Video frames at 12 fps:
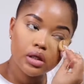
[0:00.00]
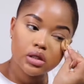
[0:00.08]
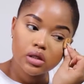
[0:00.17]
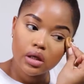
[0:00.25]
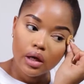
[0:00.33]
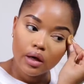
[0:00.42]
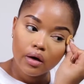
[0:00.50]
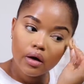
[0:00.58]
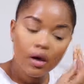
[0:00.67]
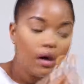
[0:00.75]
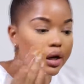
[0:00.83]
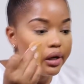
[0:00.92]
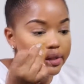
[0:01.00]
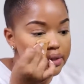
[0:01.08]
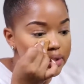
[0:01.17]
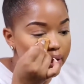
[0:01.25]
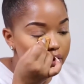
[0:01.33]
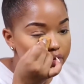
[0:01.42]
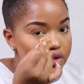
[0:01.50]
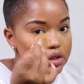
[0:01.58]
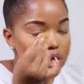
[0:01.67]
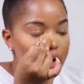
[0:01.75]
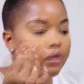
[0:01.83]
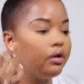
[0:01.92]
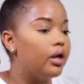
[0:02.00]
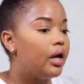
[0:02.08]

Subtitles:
skin instead of just like